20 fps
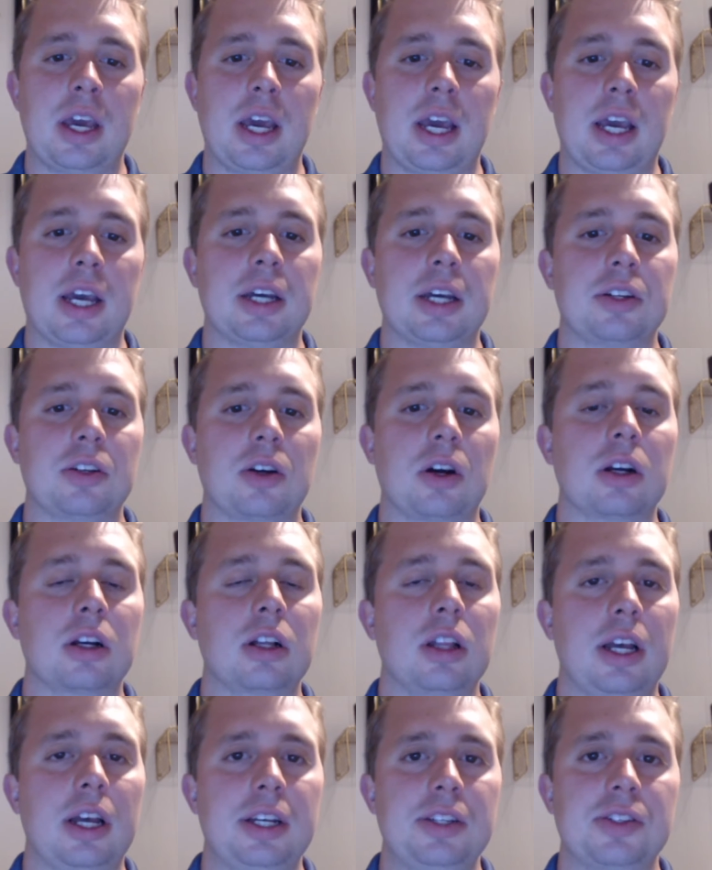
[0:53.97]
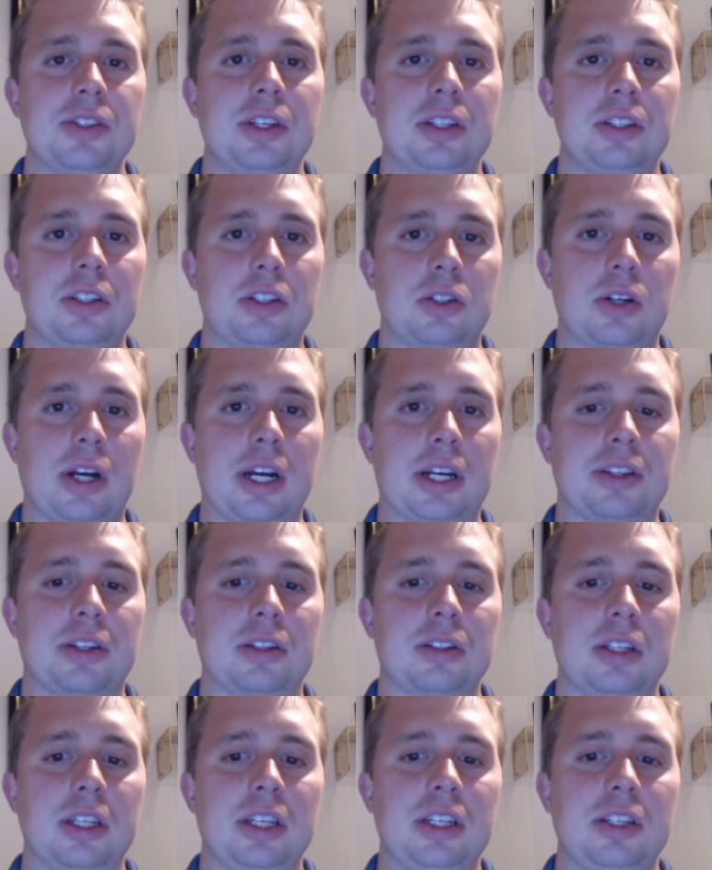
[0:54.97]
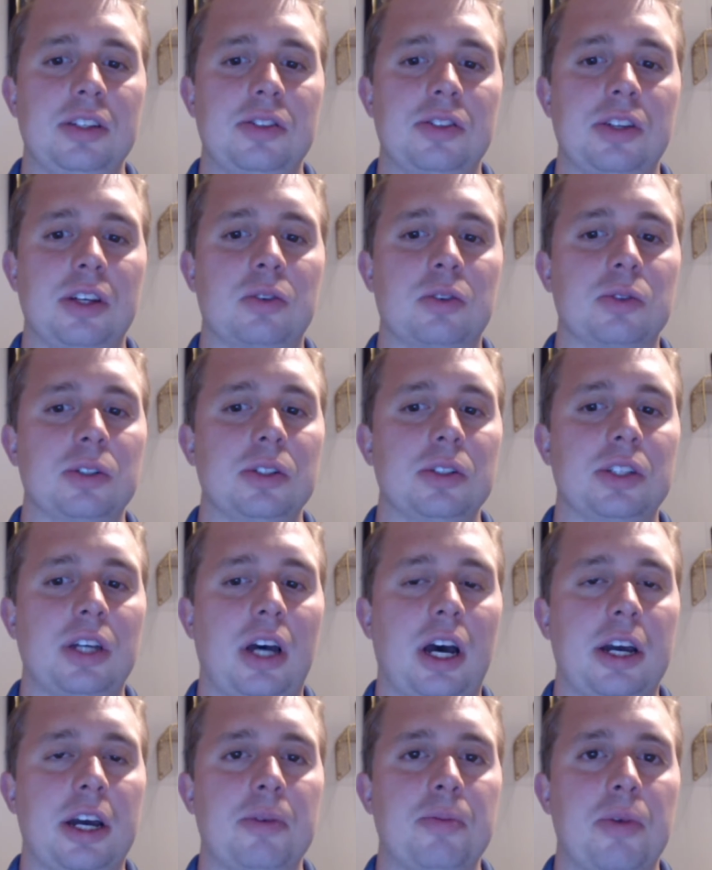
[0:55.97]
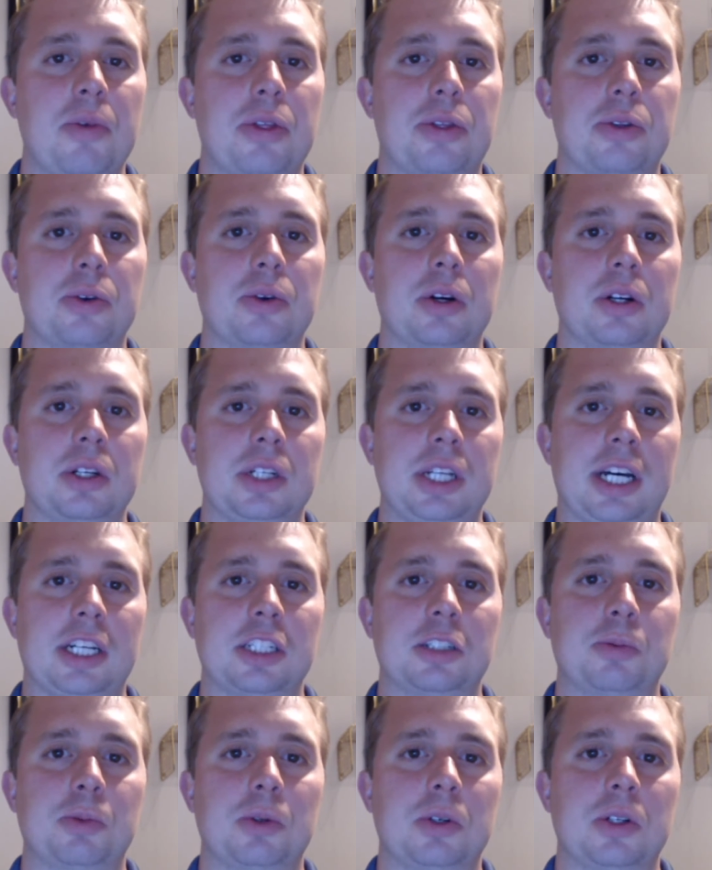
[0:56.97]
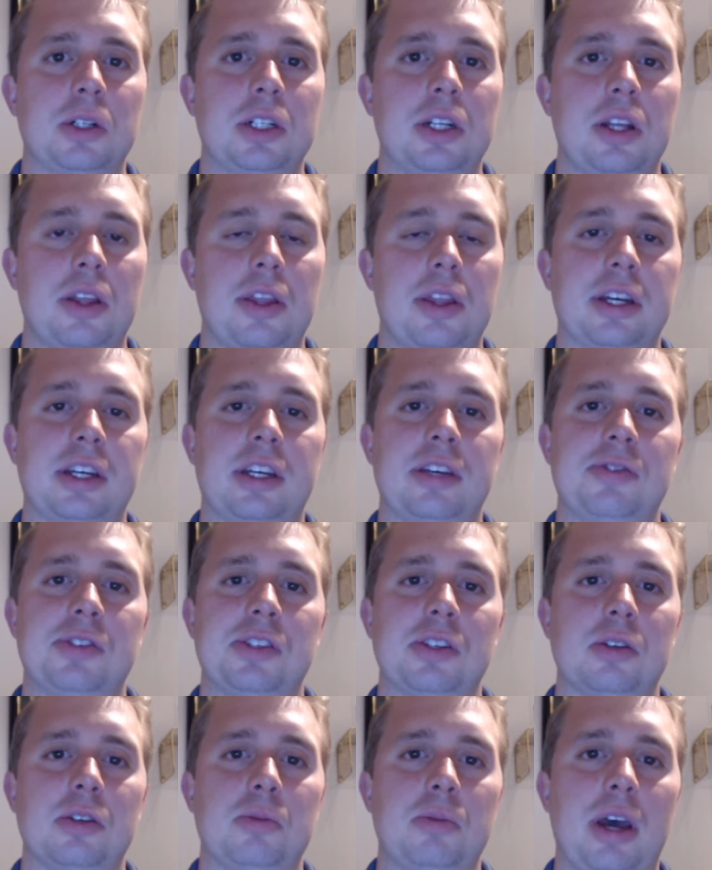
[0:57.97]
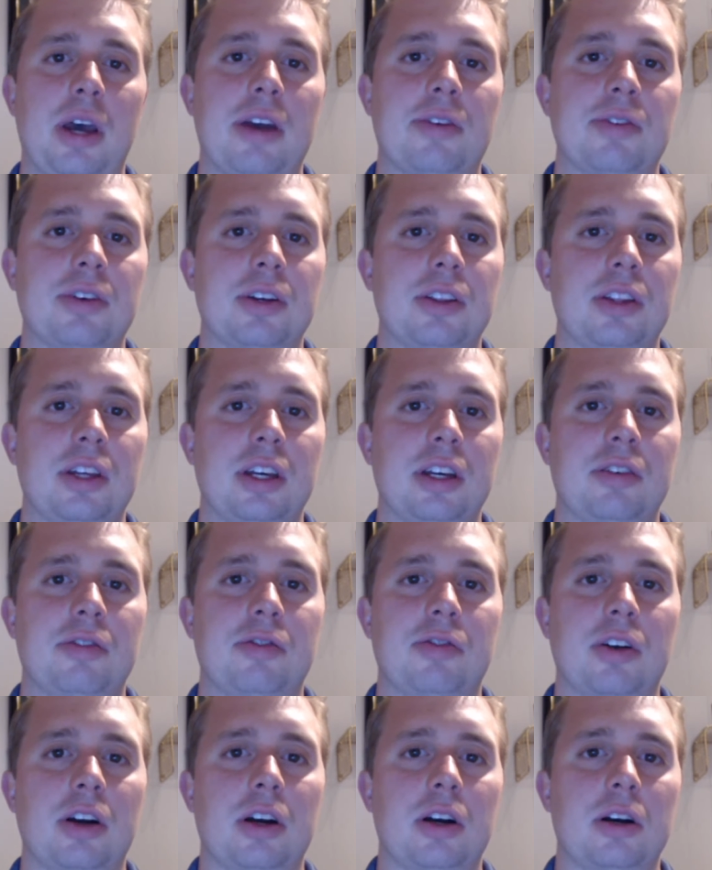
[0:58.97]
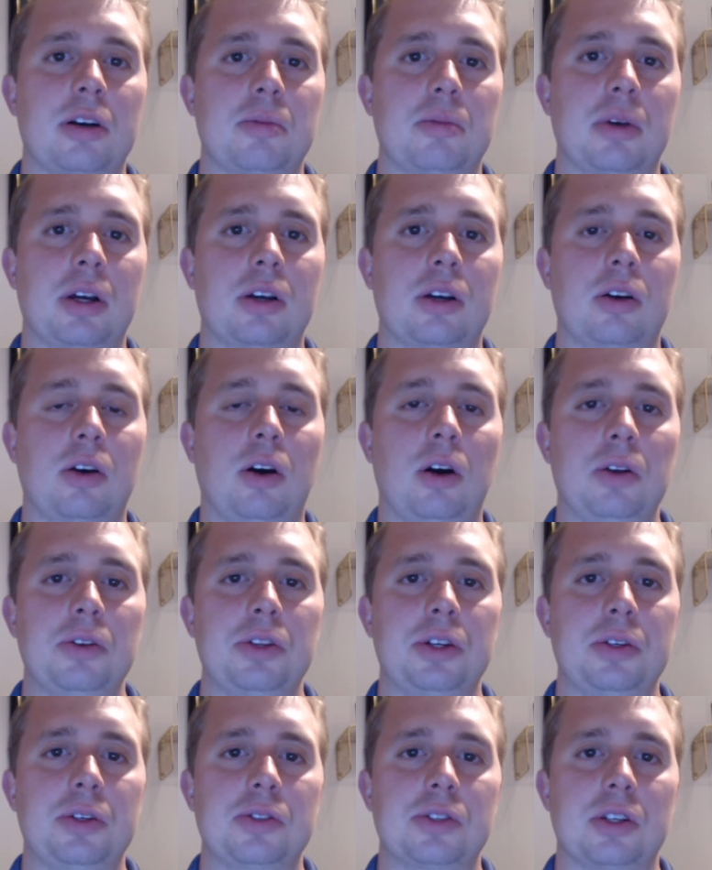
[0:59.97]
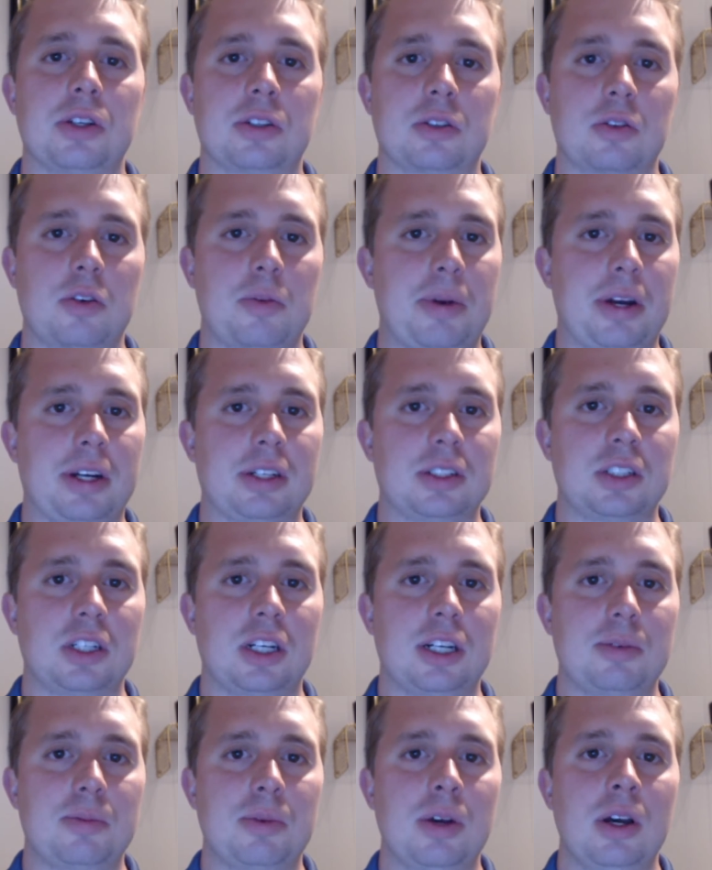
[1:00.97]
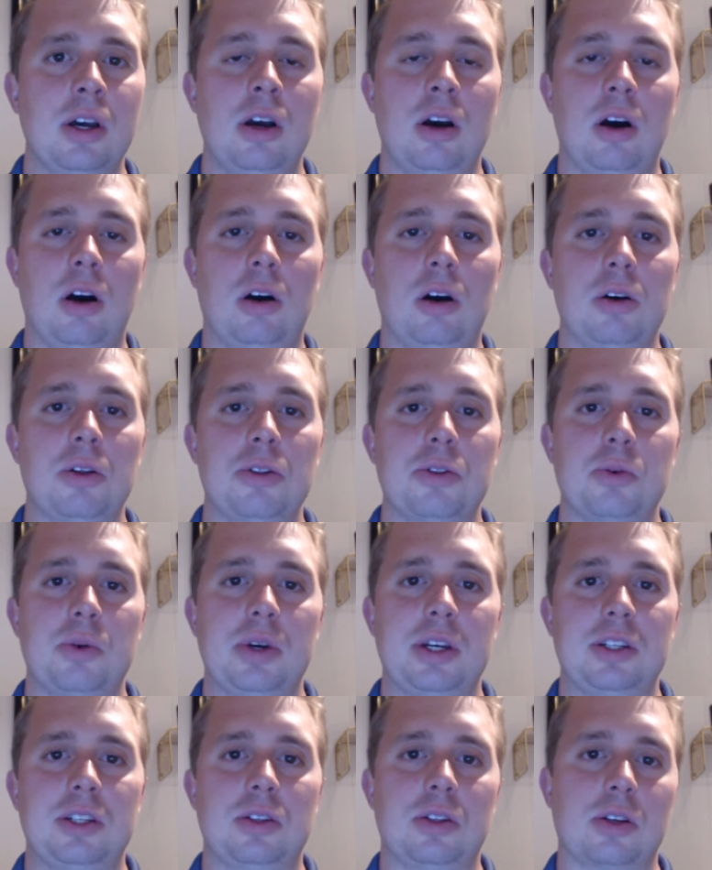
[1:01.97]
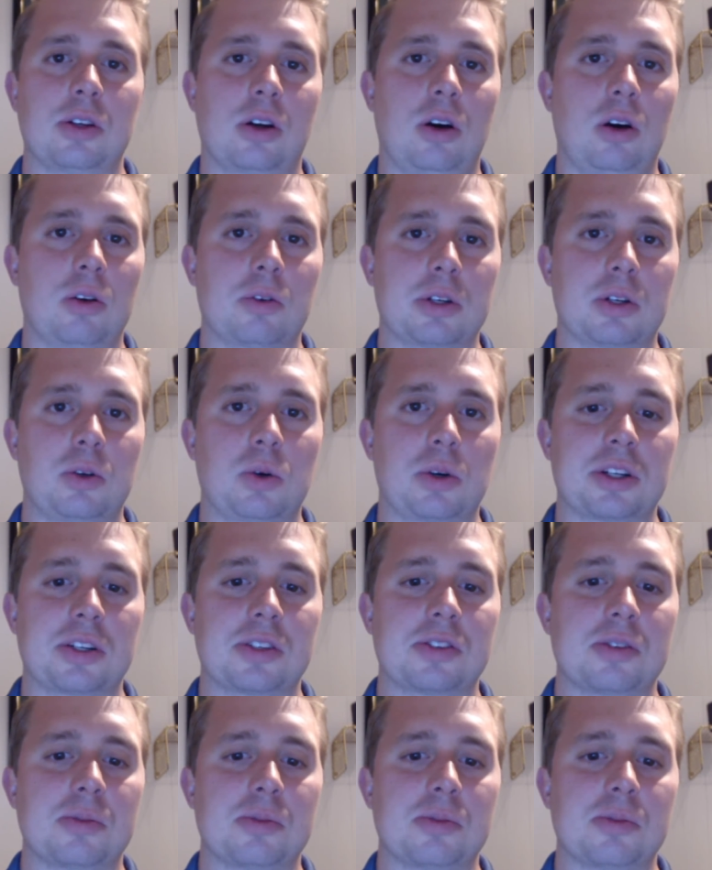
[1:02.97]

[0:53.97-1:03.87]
And our clients get to track their leads in real time through our dashboard that gives them everything from call notes on the repair job all the way to the call recordings